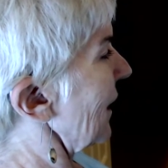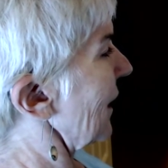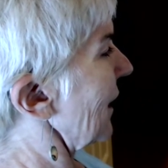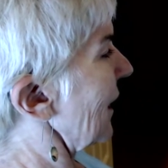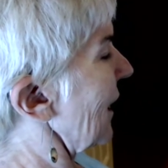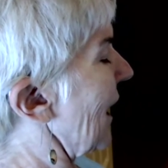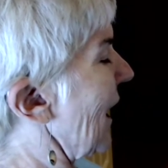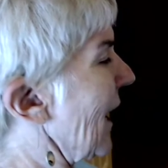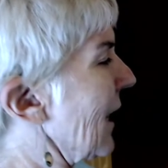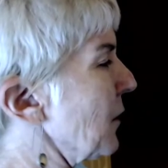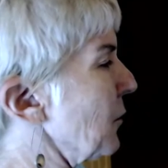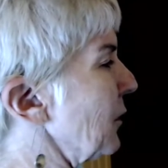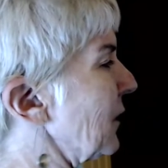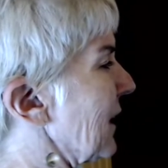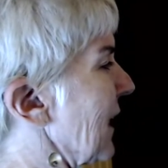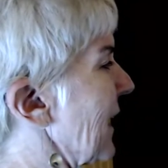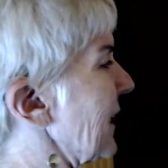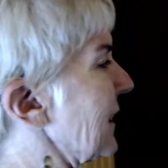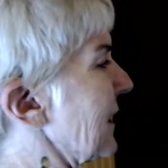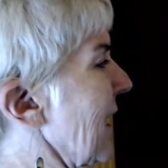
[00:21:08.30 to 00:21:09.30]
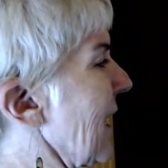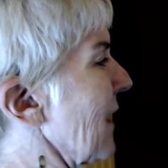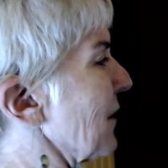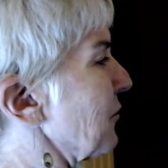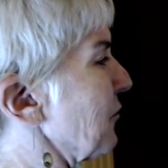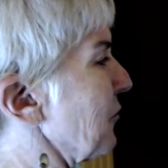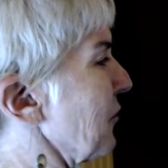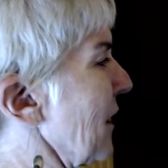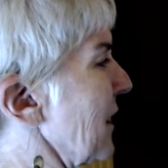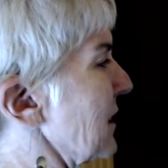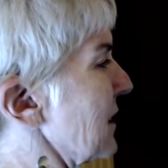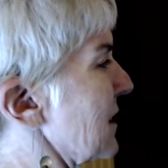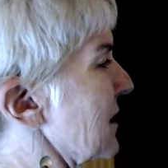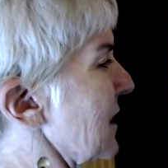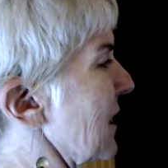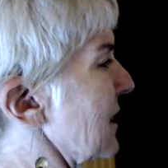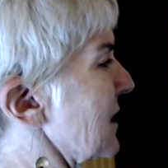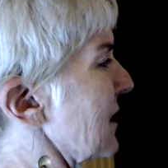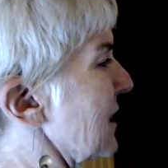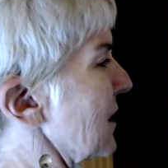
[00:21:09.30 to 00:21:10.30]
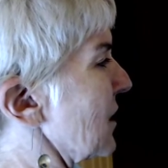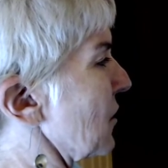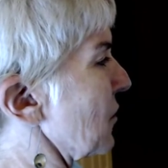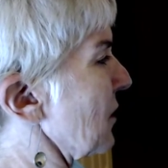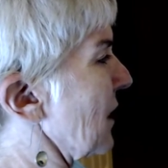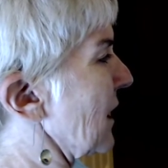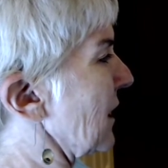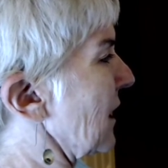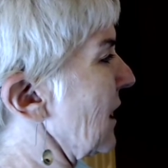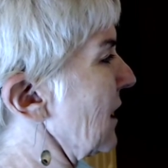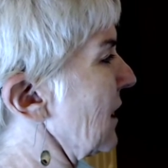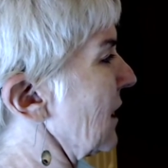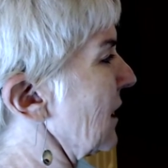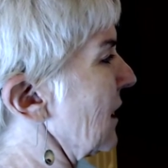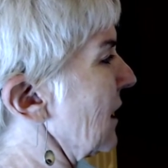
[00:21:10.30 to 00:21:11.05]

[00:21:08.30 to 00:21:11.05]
"I would like to have friends," said Cinderella.